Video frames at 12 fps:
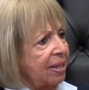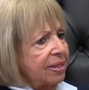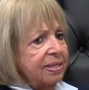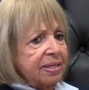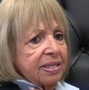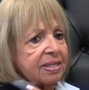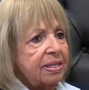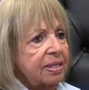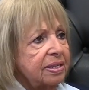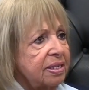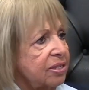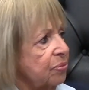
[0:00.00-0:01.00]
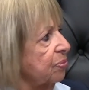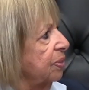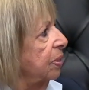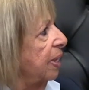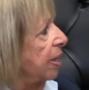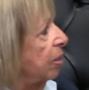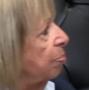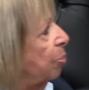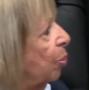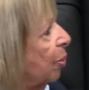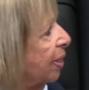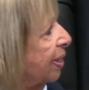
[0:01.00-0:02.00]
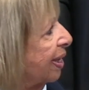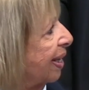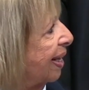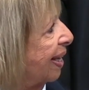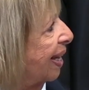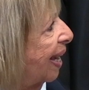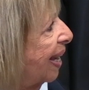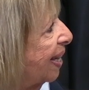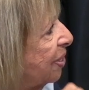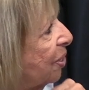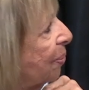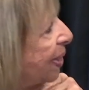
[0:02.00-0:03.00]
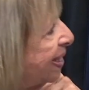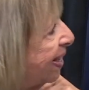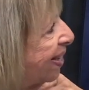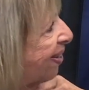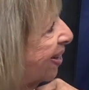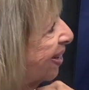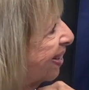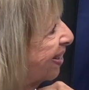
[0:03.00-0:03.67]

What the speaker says: This is a real airport." I had no idea,